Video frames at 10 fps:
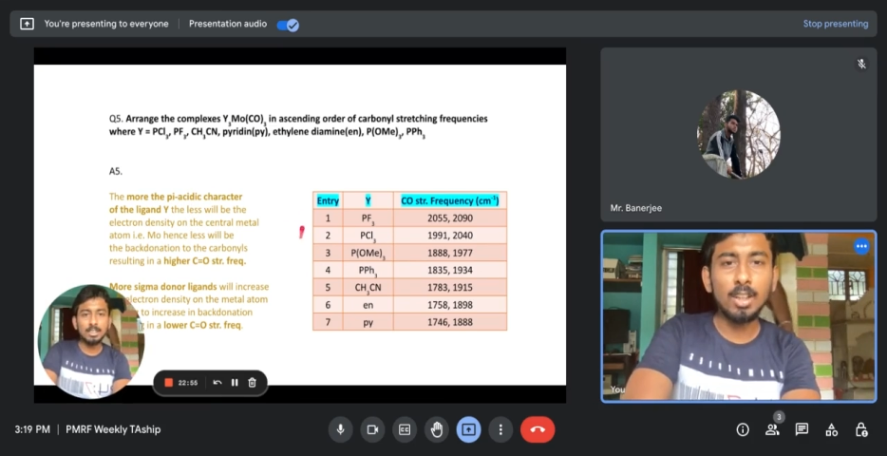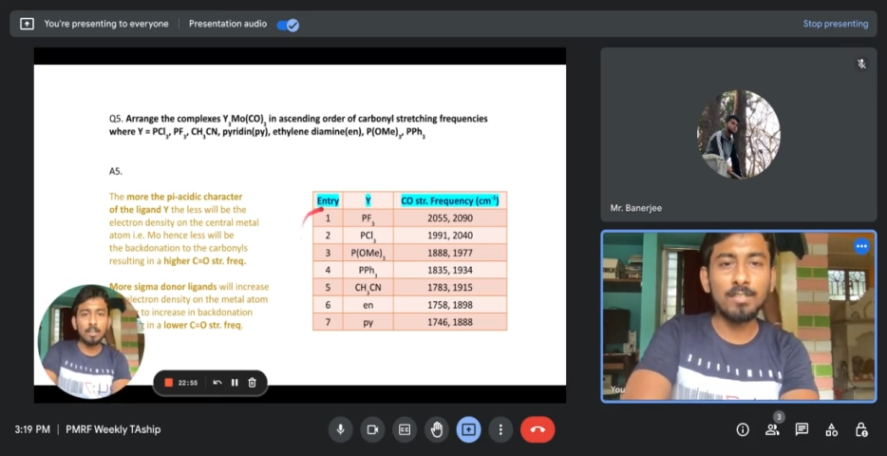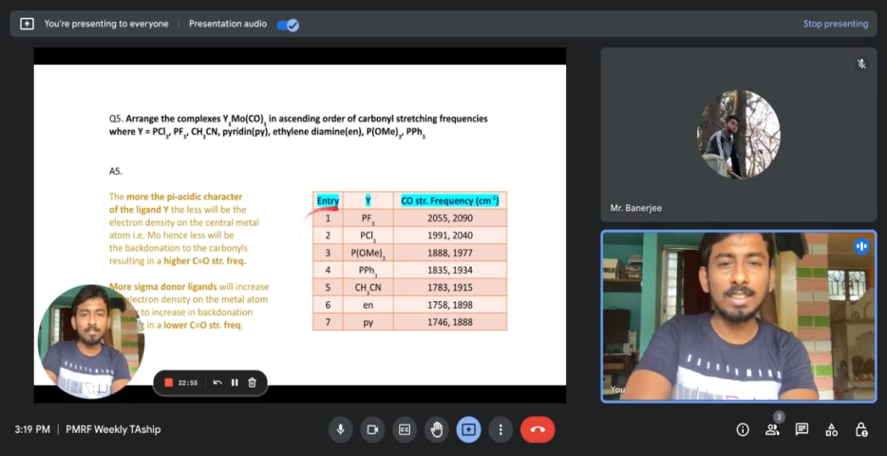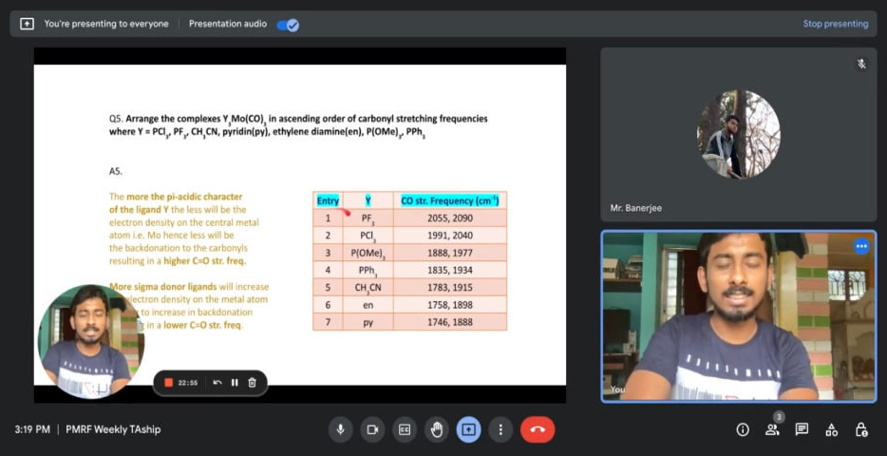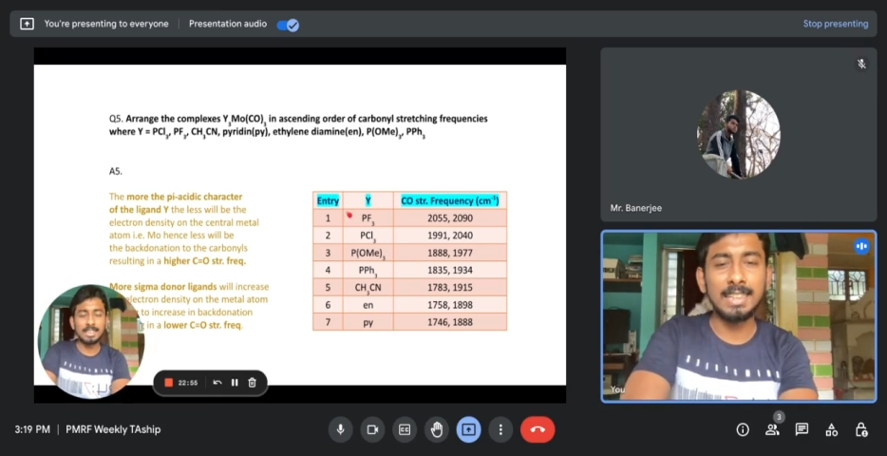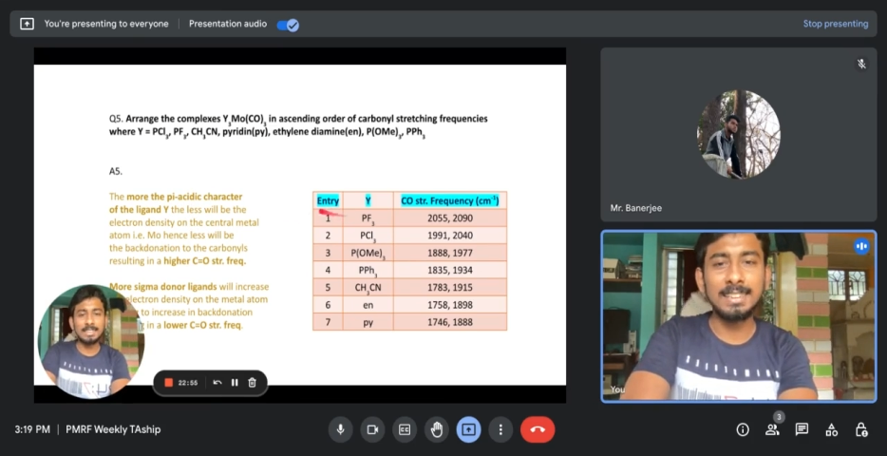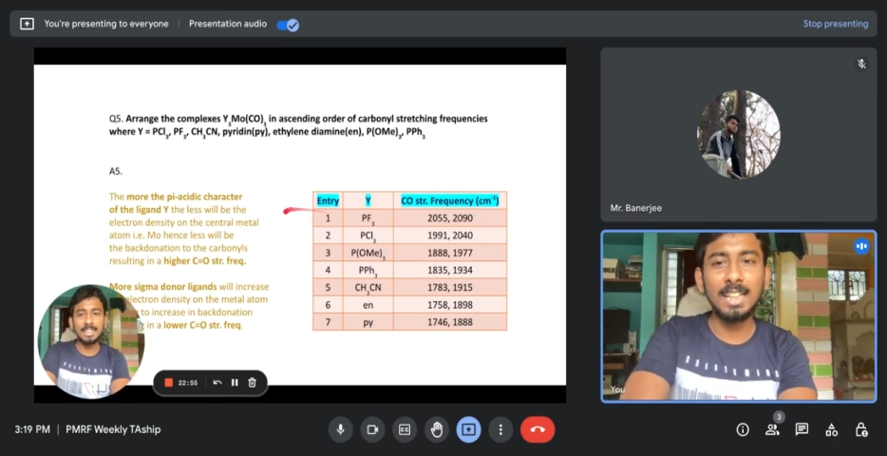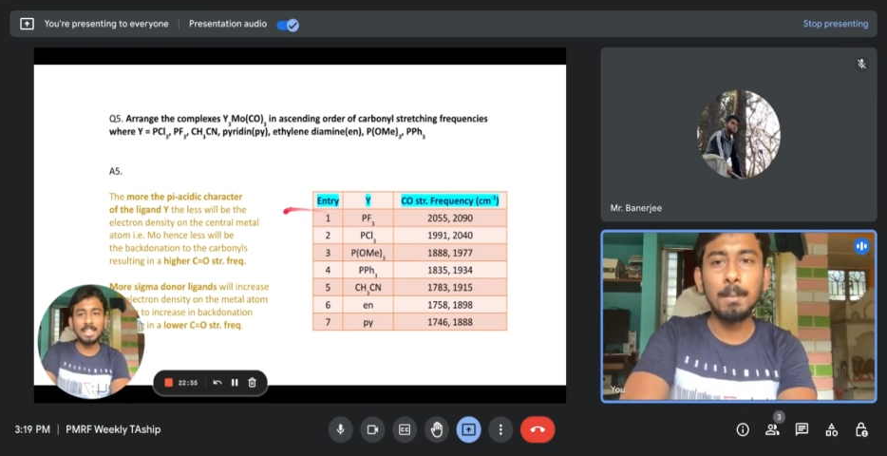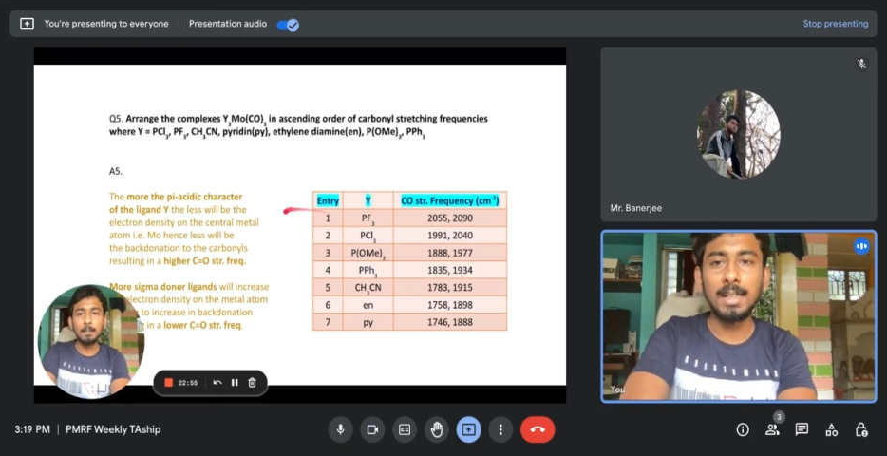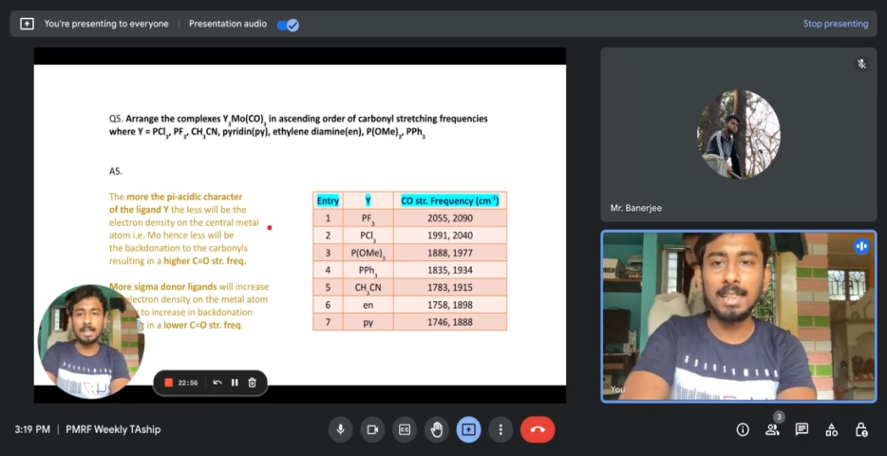density of the
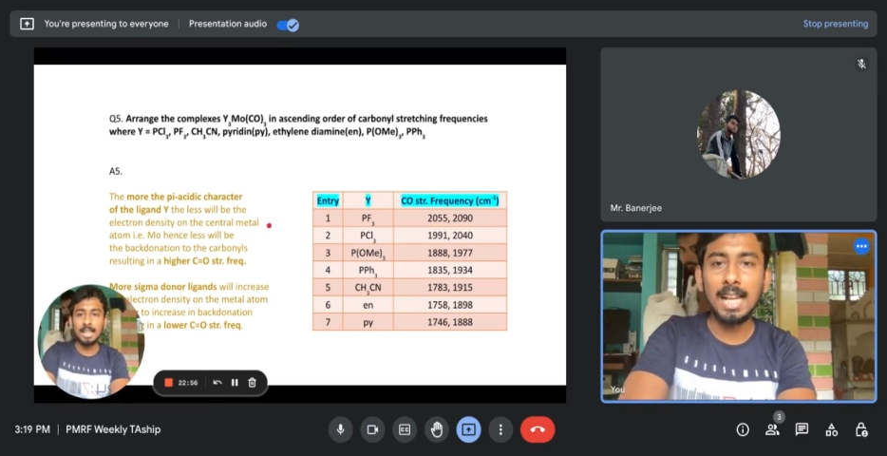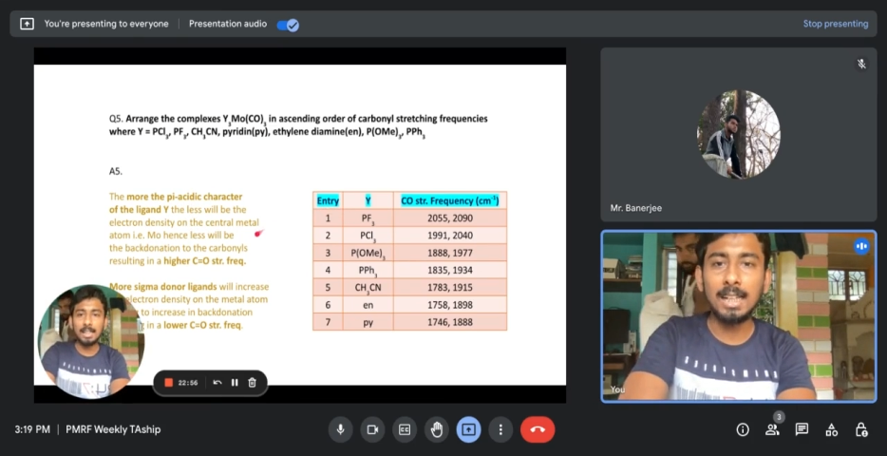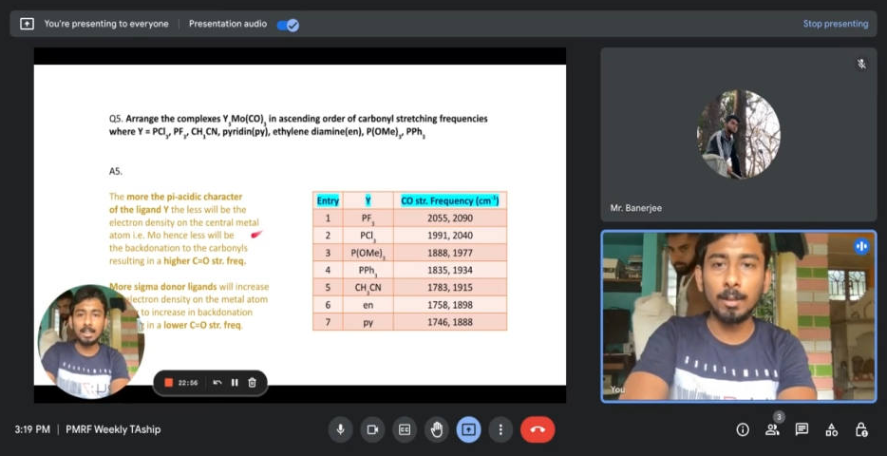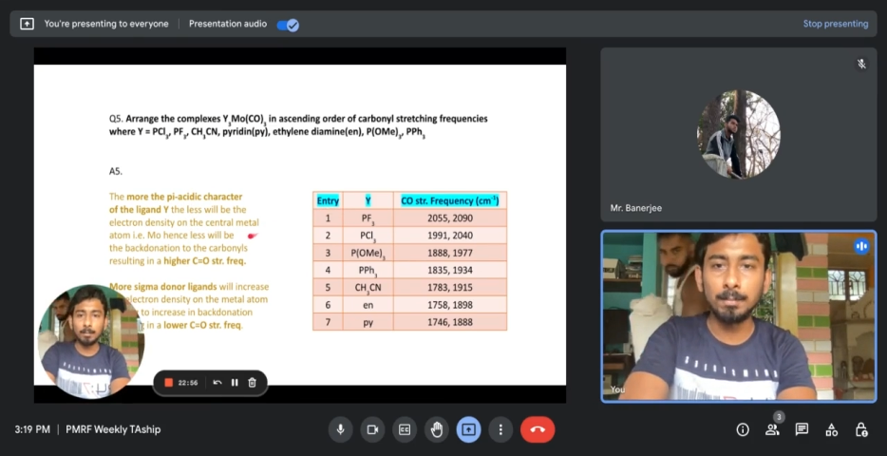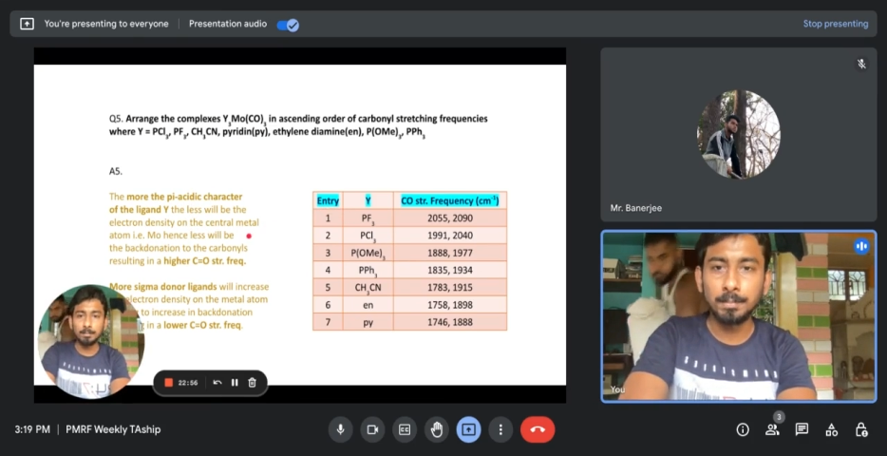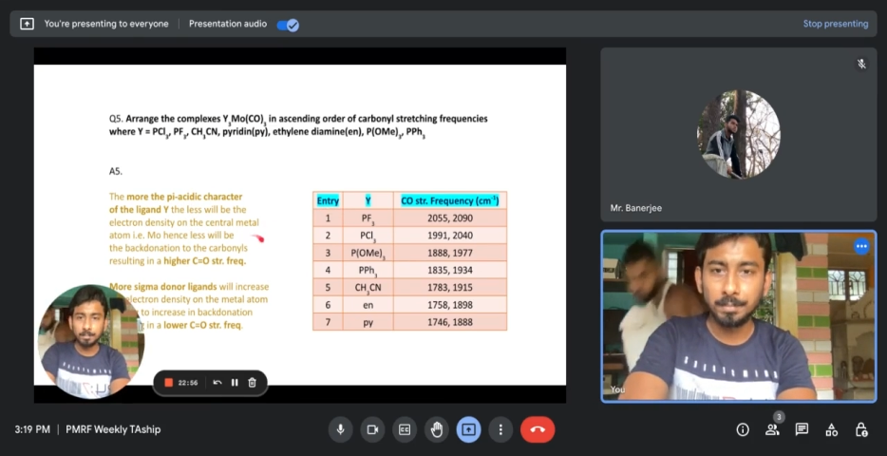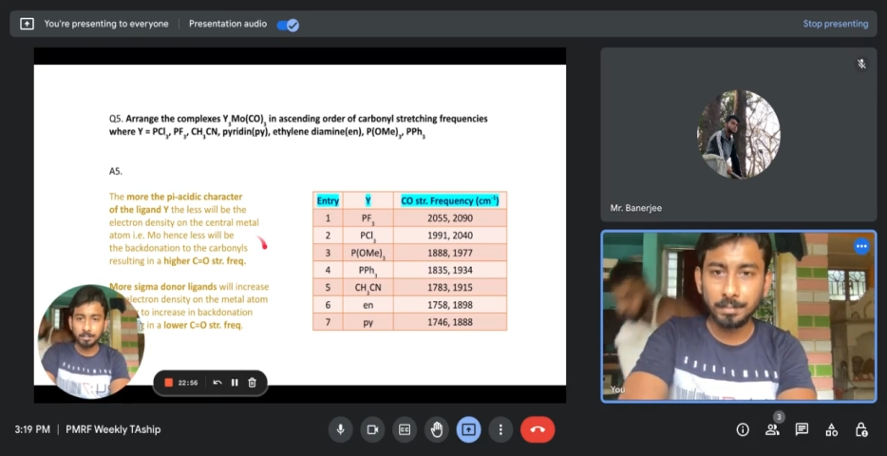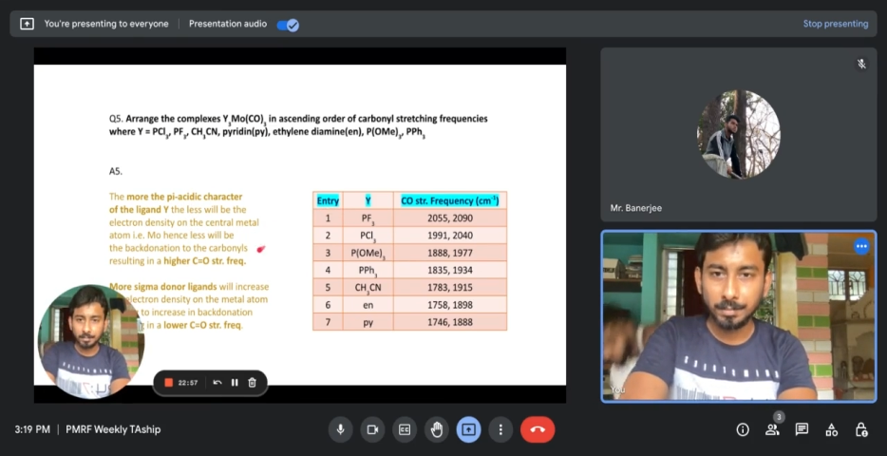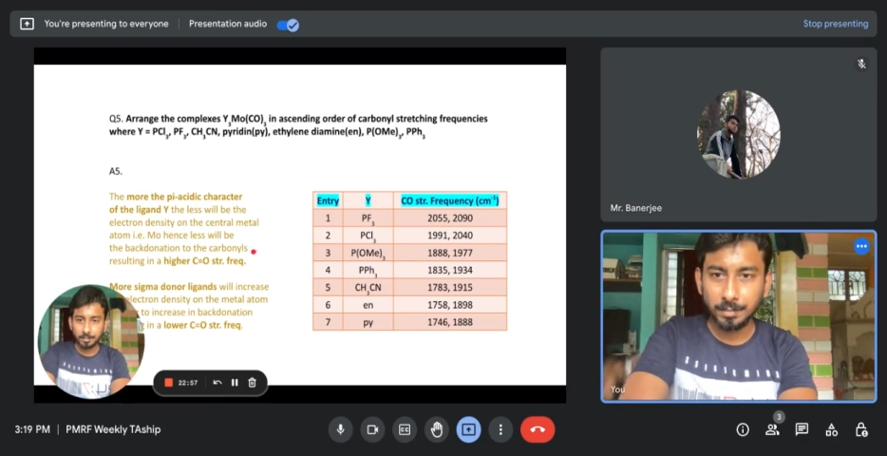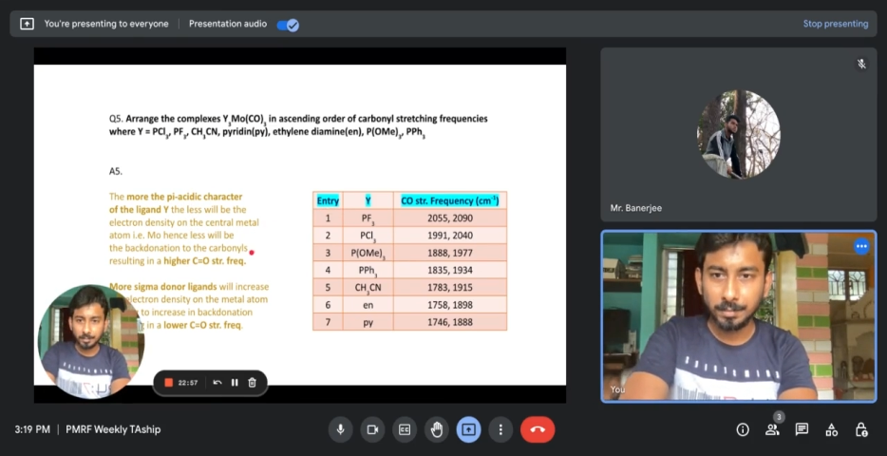central metal atom,